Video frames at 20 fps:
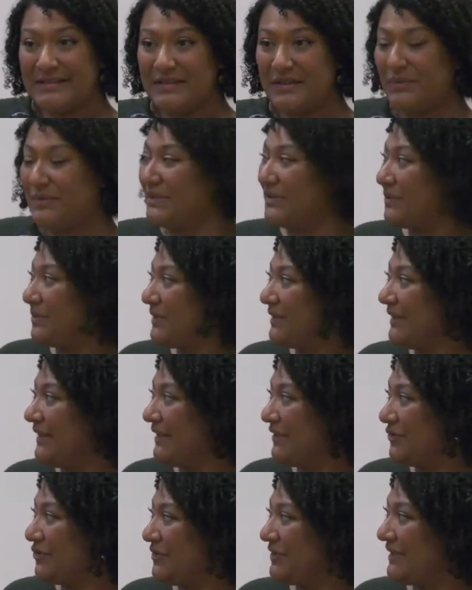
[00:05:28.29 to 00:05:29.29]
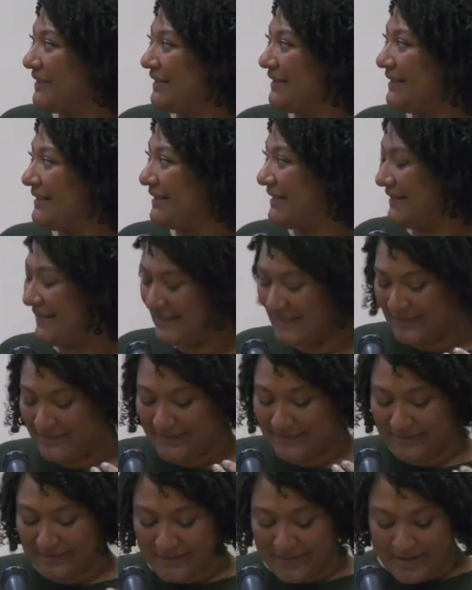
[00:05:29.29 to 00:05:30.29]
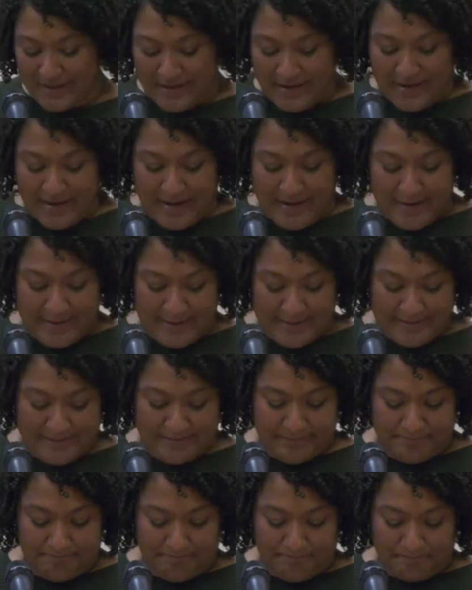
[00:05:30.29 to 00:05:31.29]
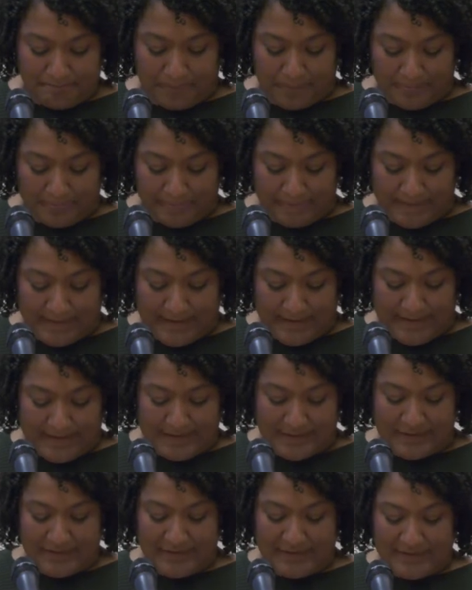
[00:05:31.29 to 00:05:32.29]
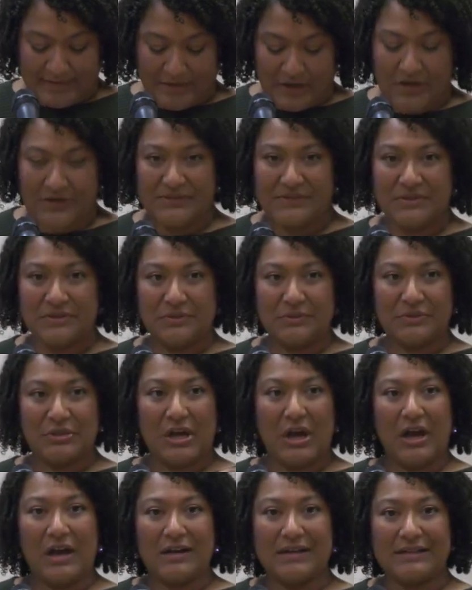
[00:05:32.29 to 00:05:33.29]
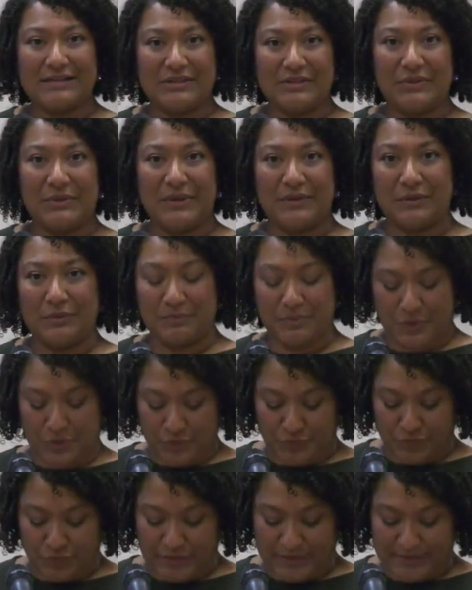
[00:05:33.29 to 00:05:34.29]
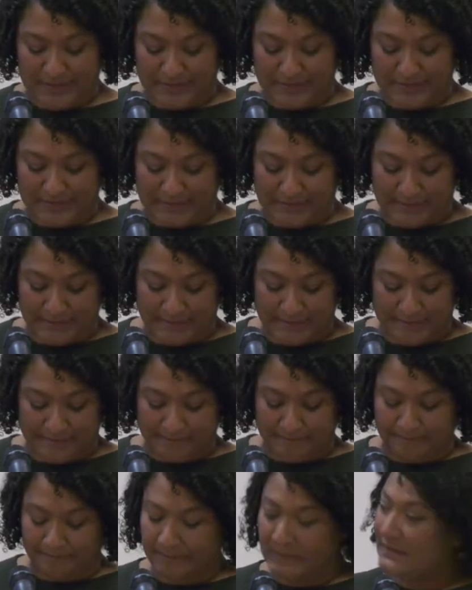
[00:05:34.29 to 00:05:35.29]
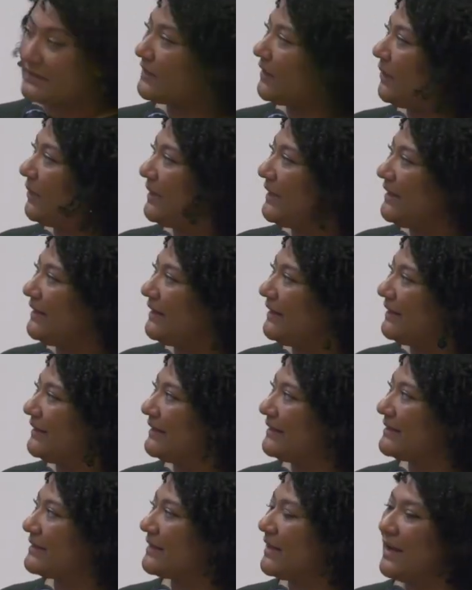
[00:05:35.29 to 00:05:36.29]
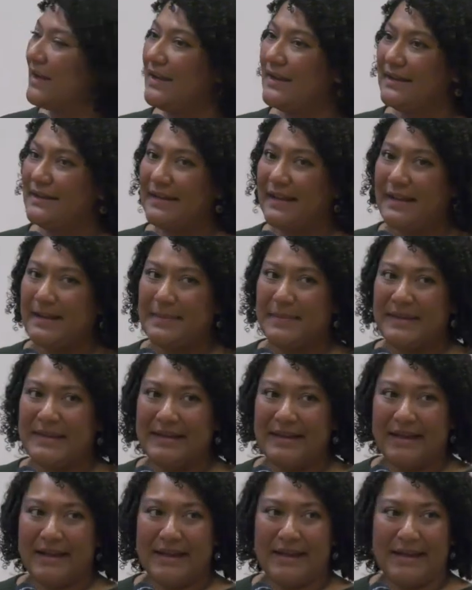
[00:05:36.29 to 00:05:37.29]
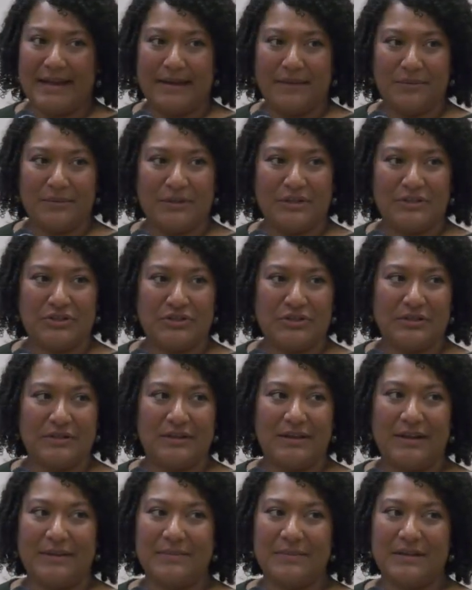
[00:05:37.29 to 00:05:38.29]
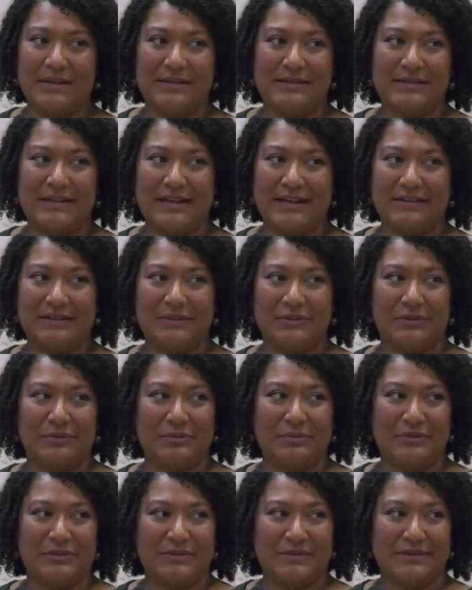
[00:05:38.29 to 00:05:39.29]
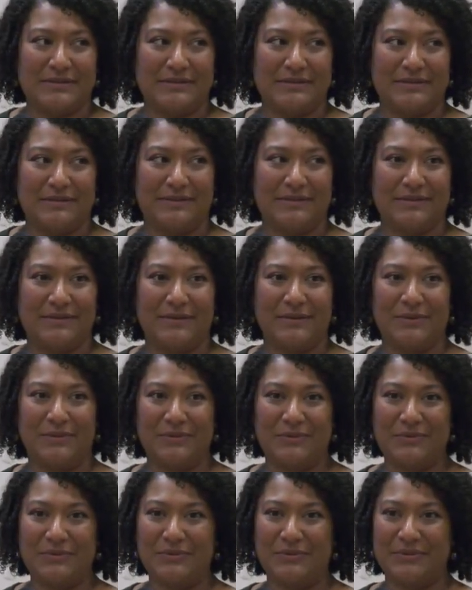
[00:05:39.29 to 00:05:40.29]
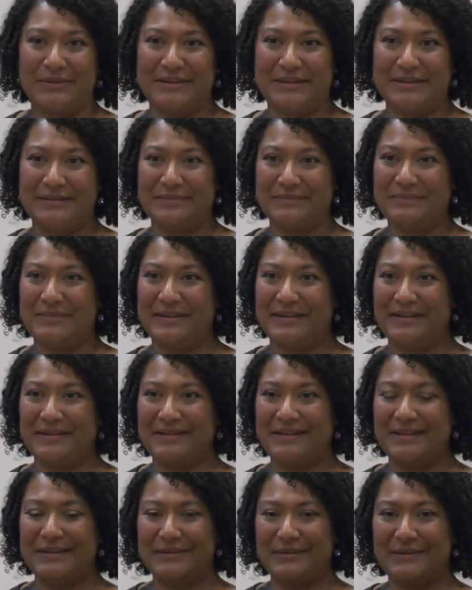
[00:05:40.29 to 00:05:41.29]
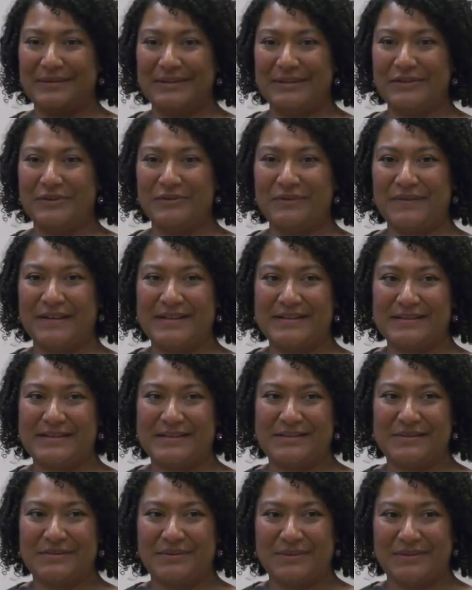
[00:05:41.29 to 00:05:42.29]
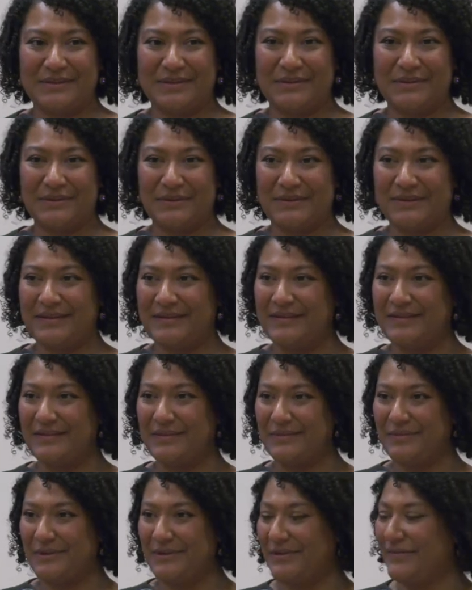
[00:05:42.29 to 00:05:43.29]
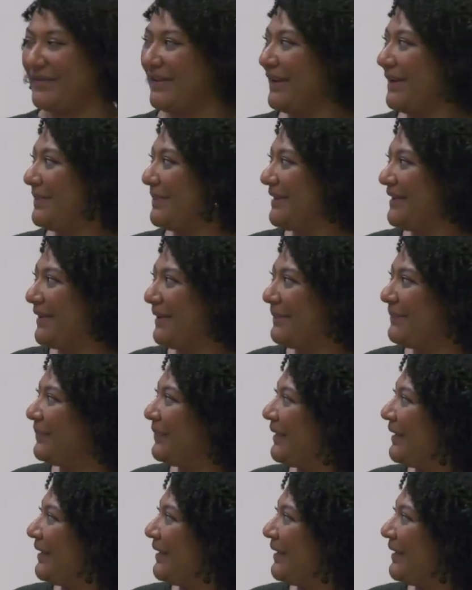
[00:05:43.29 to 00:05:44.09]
So it's really interesting to see. And it also talks to other programs. So anything that's got an API, which I'm not a technical person, so Google it, but it interfaces with other things that run off an API.